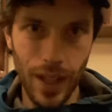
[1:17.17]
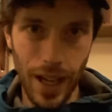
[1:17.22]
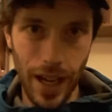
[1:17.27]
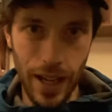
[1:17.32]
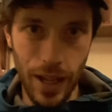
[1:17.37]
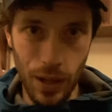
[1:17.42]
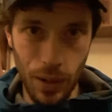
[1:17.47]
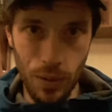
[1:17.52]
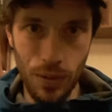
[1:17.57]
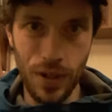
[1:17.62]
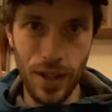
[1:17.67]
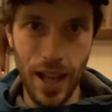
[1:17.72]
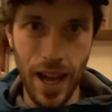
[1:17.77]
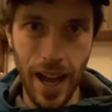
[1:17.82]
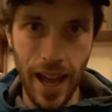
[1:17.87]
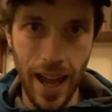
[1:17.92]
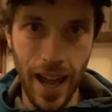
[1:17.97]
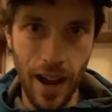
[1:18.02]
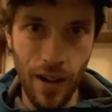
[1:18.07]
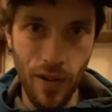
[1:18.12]
I used
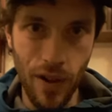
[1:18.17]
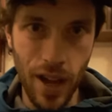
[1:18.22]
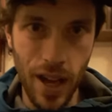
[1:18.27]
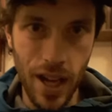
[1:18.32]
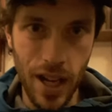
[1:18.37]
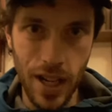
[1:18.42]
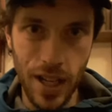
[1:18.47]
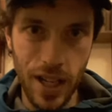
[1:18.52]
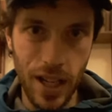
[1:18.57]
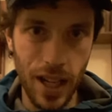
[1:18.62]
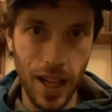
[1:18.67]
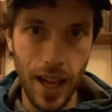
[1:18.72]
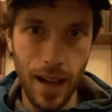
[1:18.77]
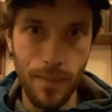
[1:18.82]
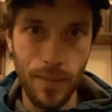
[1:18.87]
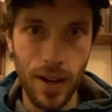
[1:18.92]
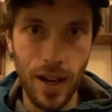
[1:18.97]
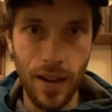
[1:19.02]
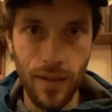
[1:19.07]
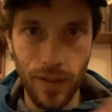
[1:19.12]
that area to
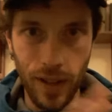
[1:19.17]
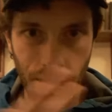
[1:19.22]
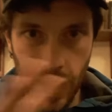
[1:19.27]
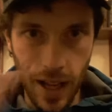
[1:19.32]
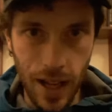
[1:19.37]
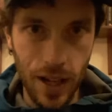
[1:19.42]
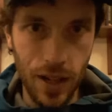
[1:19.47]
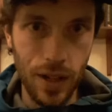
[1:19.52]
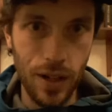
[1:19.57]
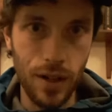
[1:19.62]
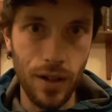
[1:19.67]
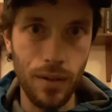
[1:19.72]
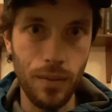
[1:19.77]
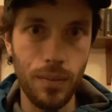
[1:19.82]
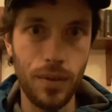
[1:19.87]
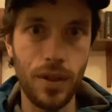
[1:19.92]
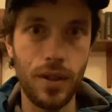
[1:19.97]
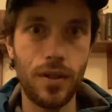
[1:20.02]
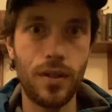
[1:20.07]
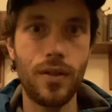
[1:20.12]
get my navigation
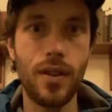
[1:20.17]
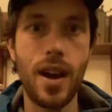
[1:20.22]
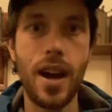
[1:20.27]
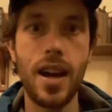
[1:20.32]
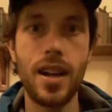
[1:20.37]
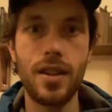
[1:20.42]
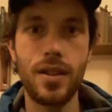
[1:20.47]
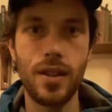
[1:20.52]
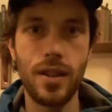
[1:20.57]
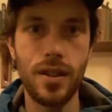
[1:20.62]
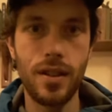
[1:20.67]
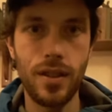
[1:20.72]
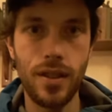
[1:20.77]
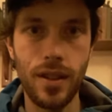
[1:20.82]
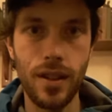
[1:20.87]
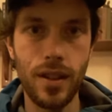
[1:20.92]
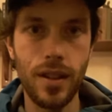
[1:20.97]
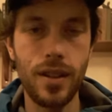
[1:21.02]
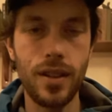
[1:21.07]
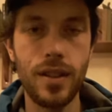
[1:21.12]
up to scratch and
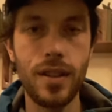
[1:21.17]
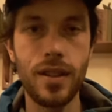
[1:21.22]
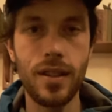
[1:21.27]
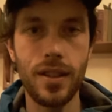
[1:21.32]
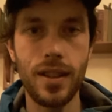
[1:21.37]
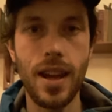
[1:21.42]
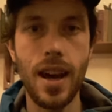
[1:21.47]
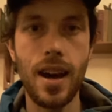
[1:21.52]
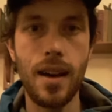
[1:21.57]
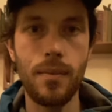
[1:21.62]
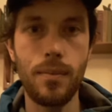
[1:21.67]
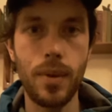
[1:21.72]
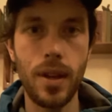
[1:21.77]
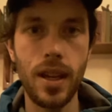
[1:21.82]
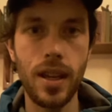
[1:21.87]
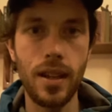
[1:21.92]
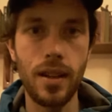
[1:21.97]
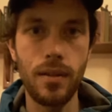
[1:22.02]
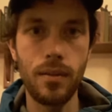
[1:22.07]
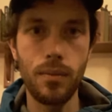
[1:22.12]
to start
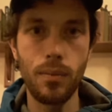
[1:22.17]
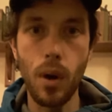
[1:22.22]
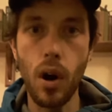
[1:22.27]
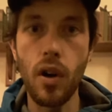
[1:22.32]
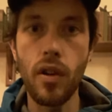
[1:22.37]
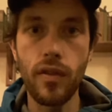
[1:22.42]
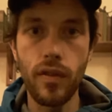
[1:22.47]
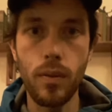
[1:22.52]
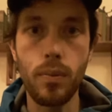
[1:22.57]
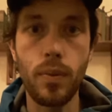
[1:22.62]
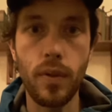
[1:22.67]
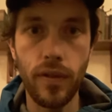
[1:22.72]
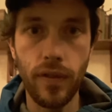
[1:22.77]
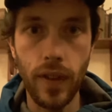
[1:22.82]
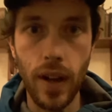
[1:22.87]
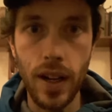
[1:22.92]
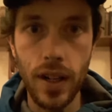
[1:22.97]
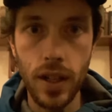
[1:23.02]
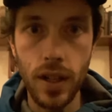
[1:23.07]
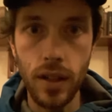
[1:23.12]
being more of a
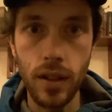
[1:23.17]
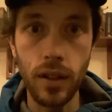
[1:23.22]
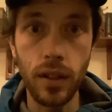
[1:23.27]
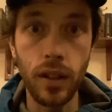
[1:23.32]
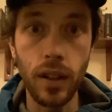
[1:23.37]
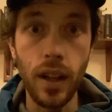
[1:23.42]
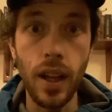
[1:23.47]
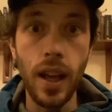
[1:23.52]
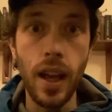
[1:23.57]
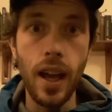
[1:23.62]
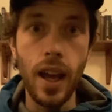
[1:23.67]
professional.